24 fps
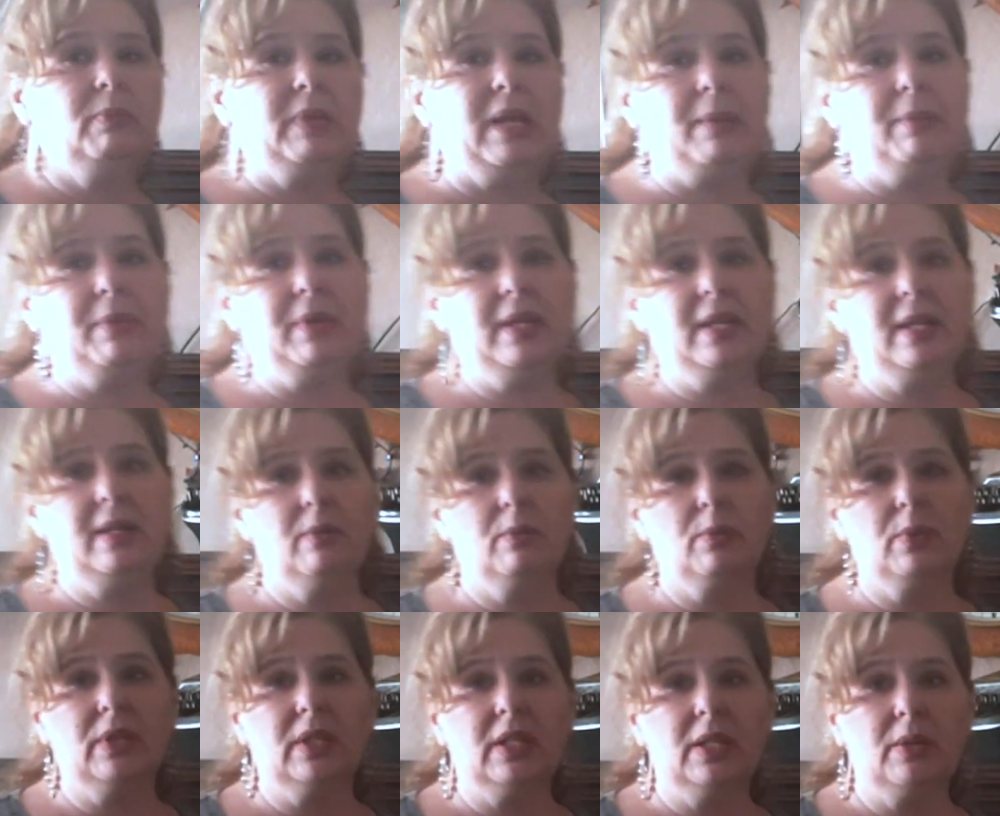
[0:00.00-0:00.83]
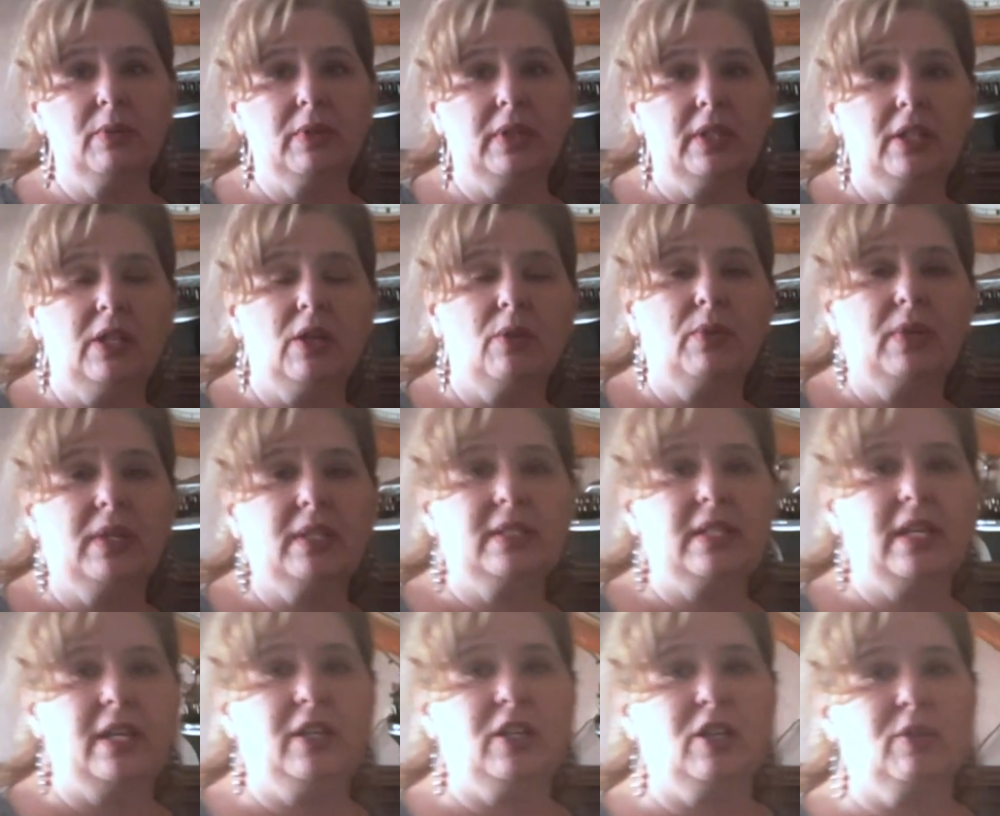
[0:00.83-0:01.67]
maybe really, really don't want
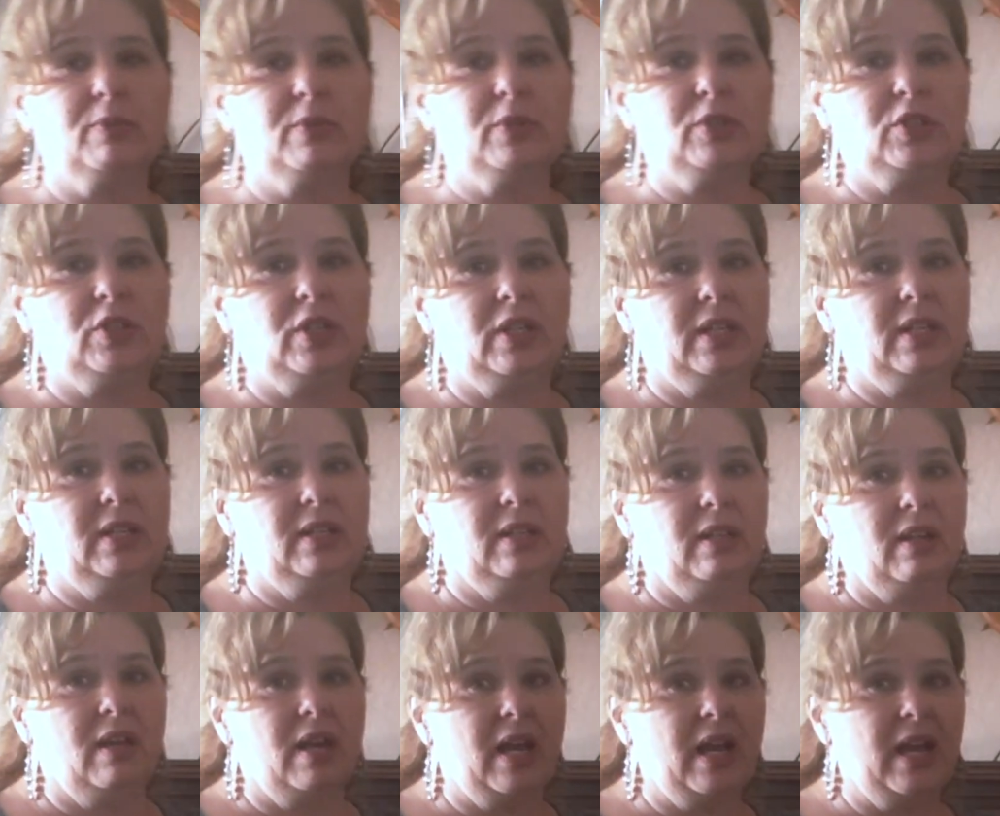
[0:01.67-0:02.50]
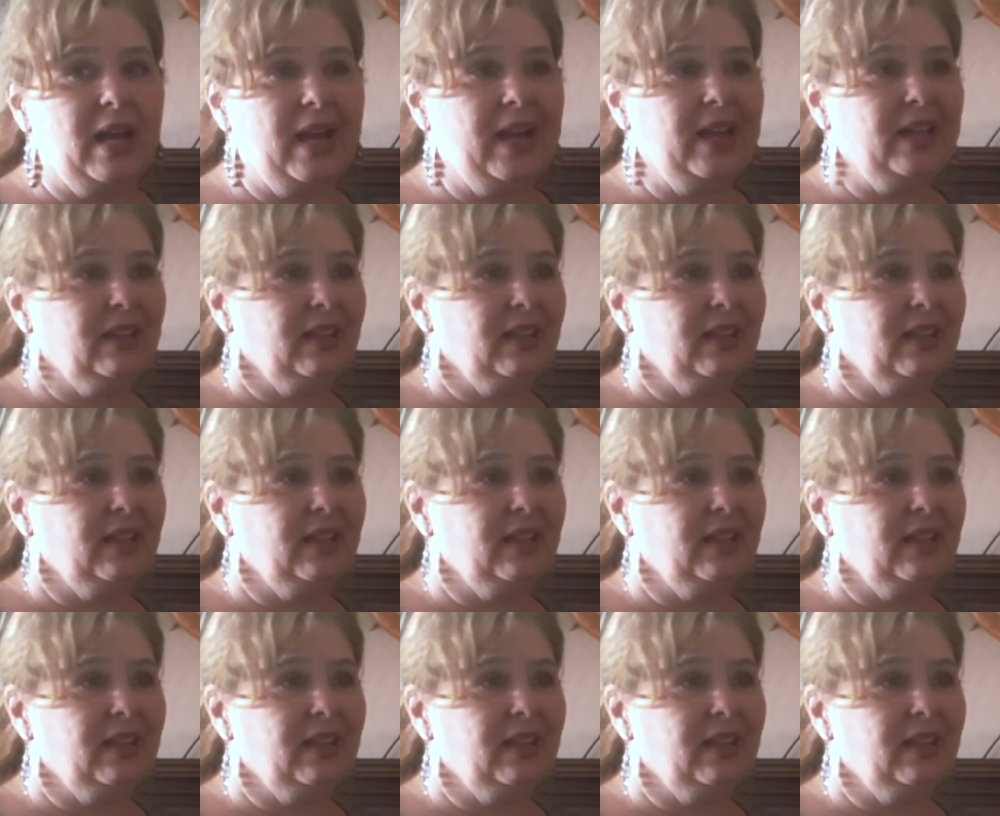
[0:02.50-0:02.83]
to take your machine. I